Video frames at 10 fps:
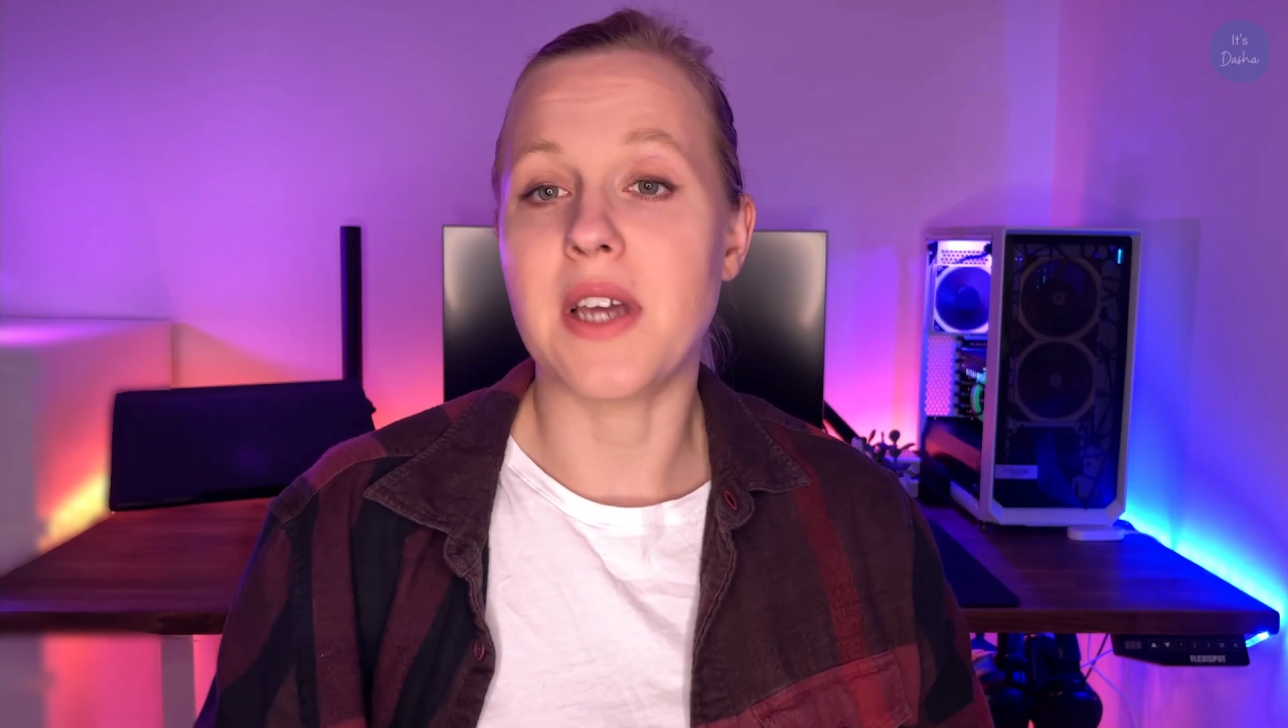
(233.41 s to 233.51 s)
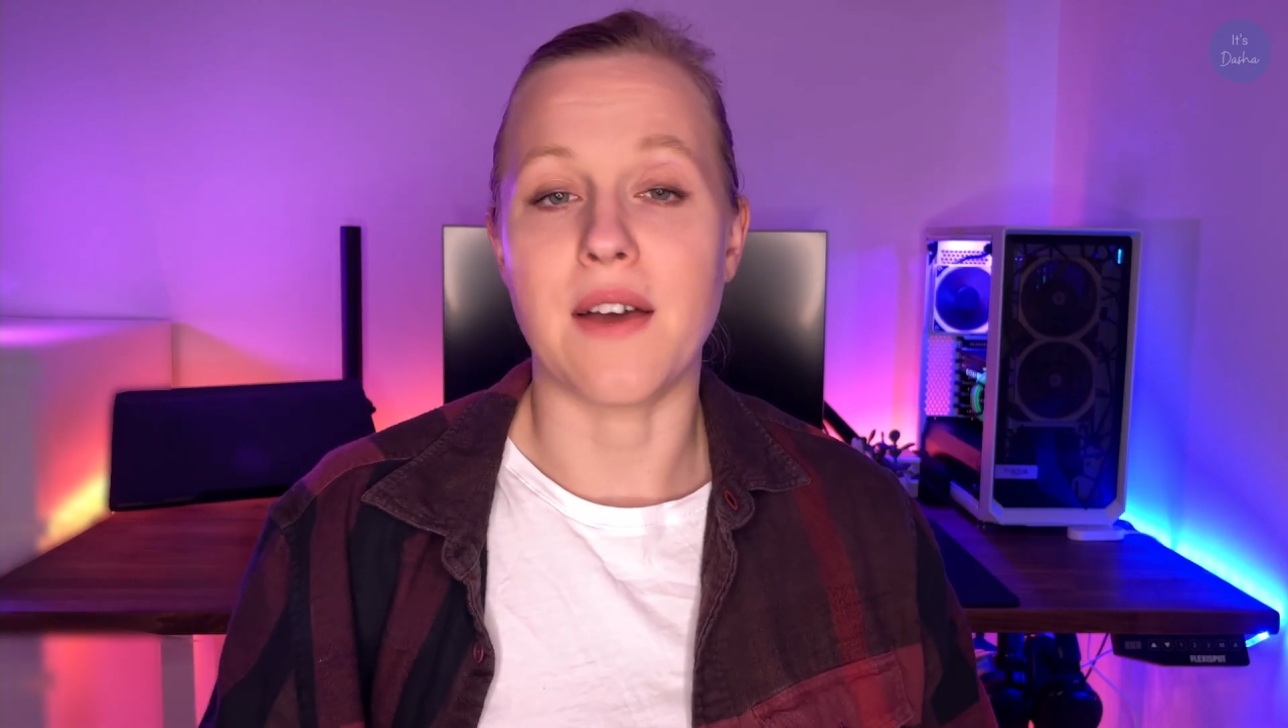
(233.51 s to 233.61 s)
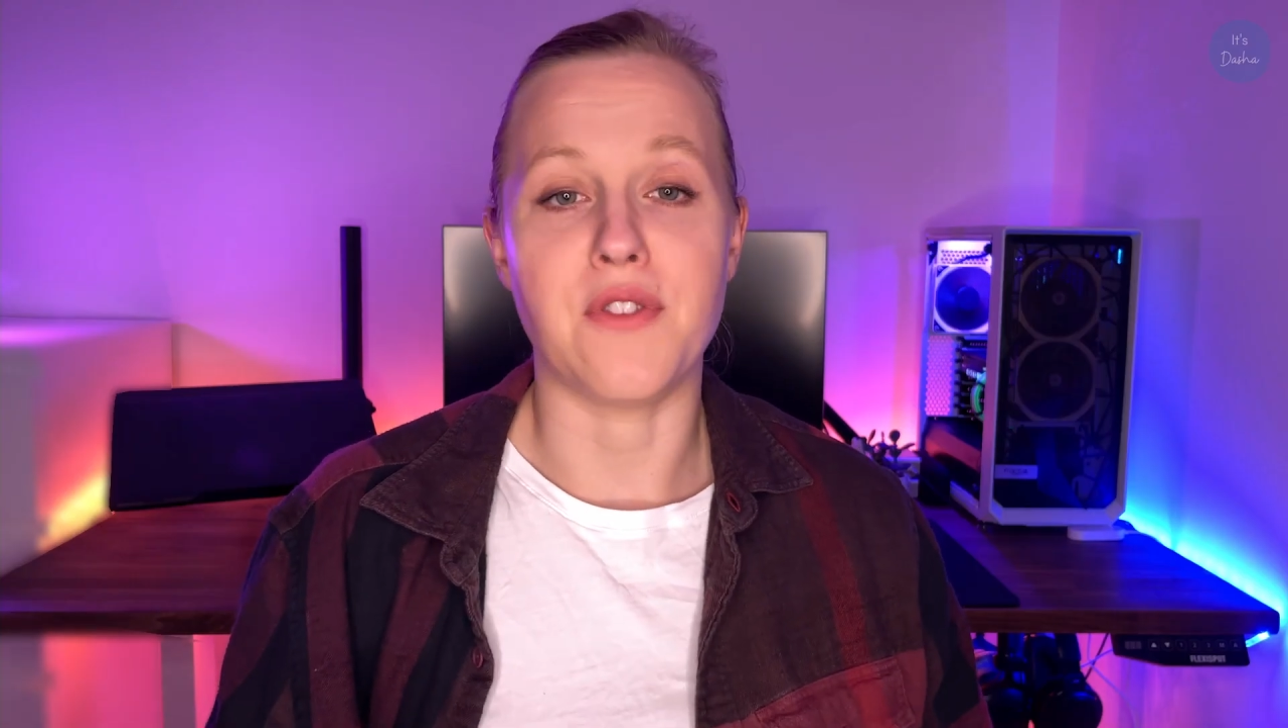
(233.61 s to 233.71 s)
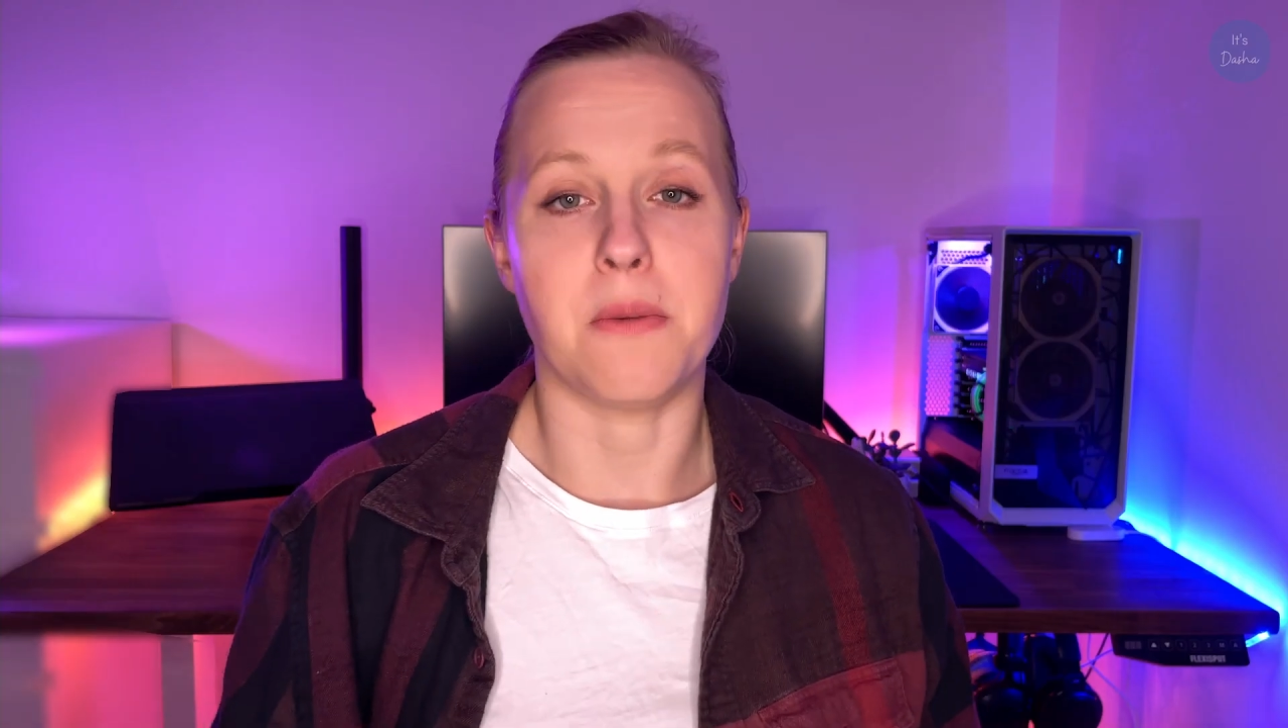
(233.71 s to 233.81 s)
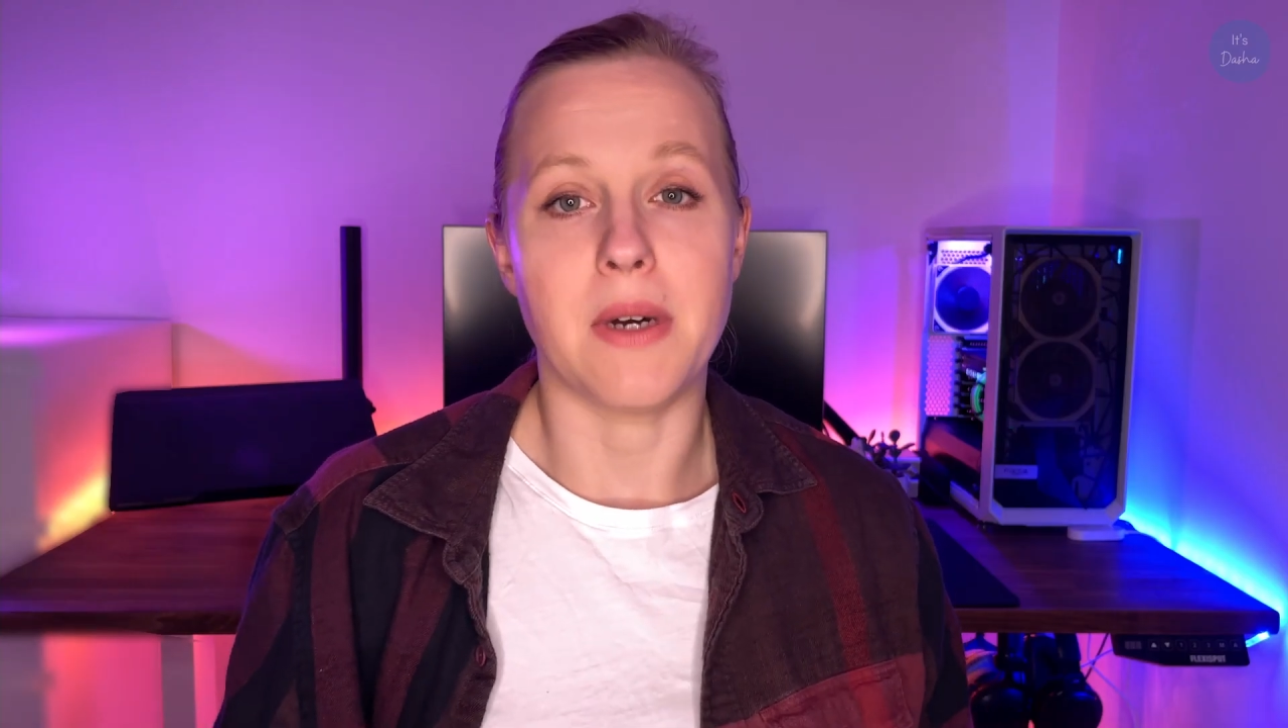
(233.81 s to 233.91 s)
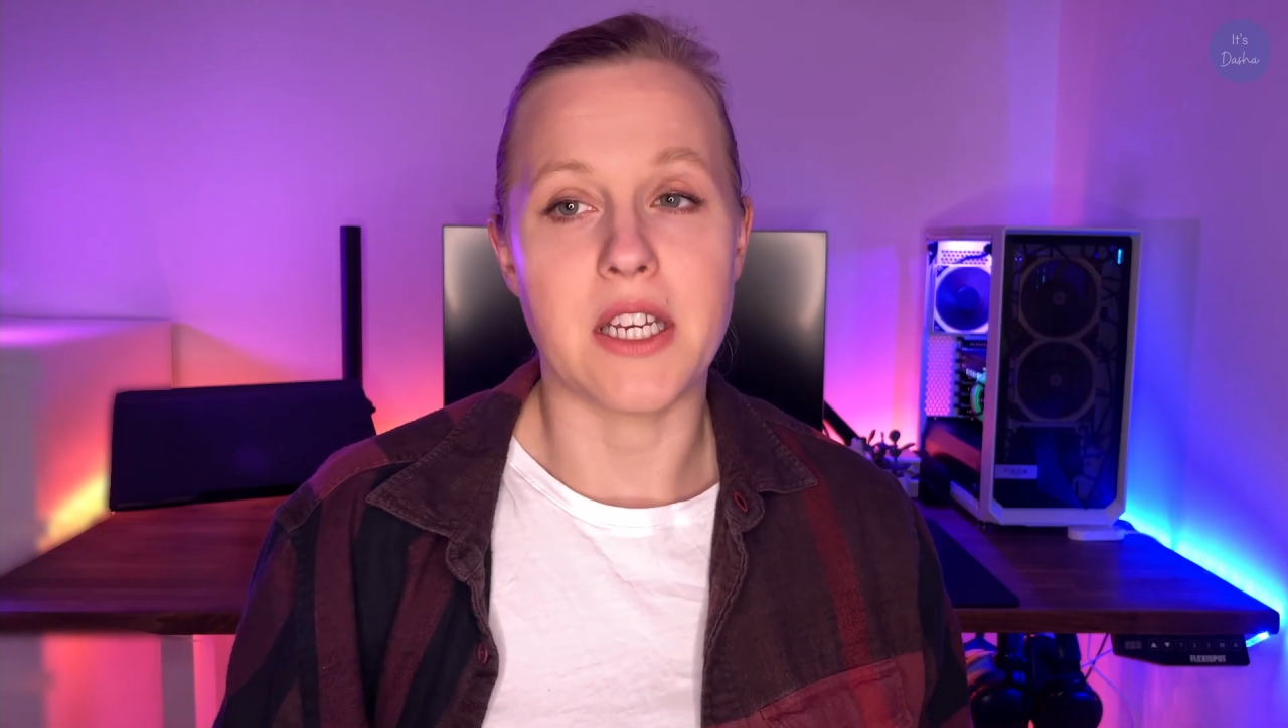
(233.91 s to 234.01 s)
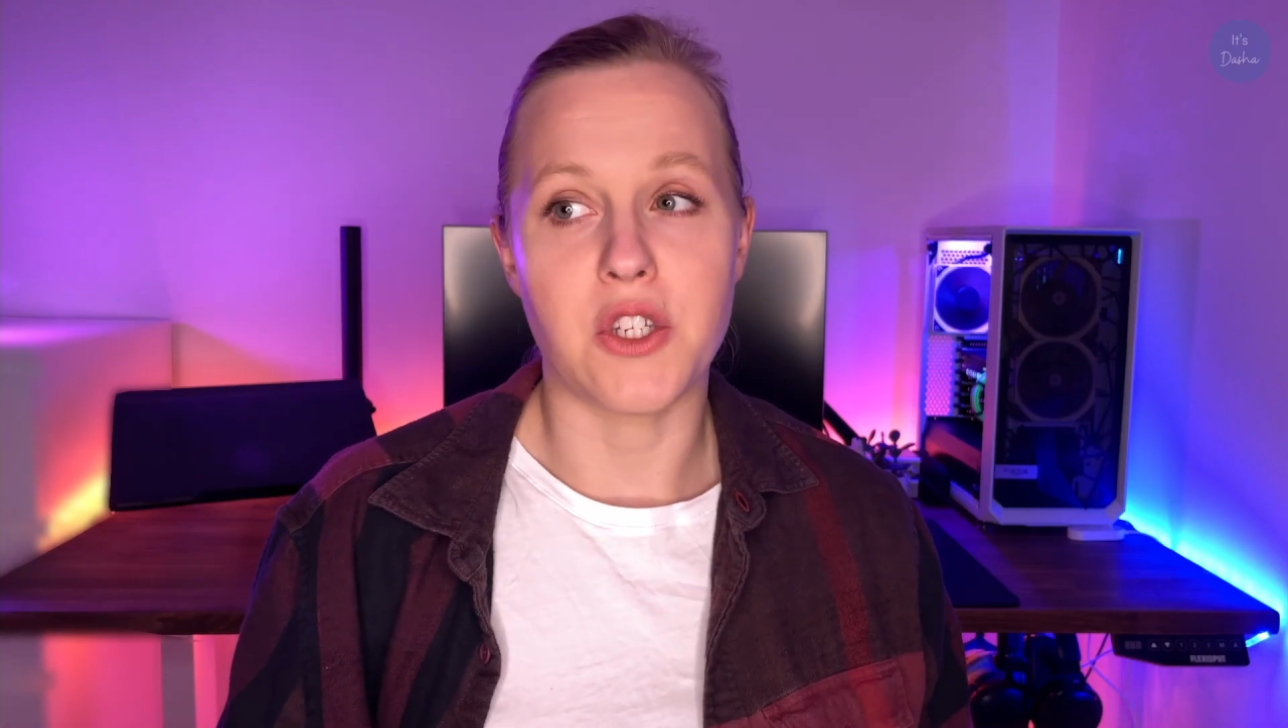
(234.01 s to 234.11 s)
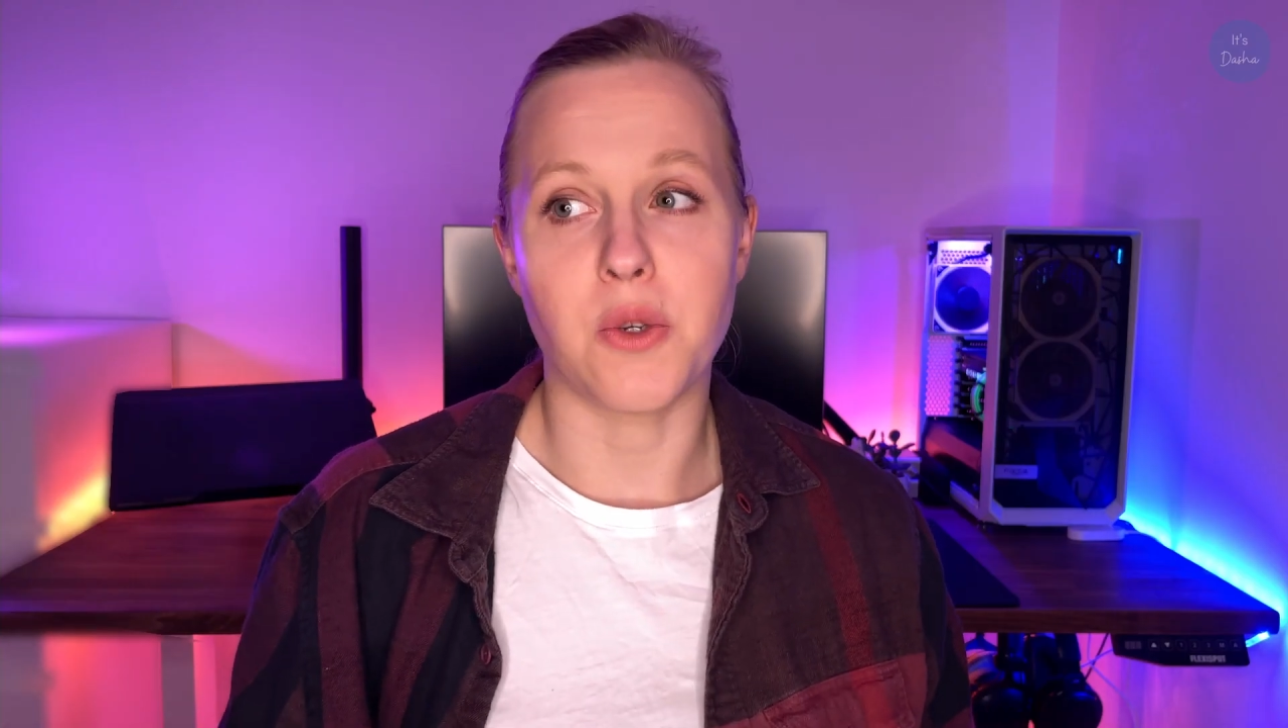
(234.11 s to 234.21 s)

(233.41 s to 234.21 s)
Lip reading: have the money